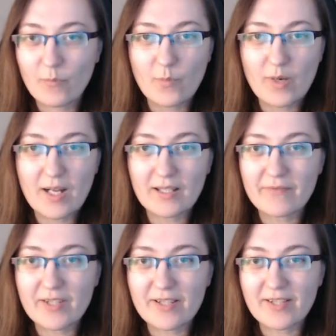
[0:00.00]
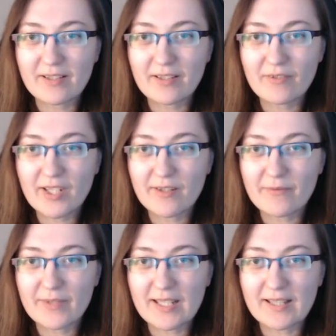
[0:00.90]
Well, if he's getting rid of
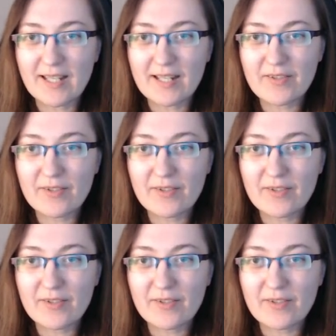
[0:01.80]
it, that is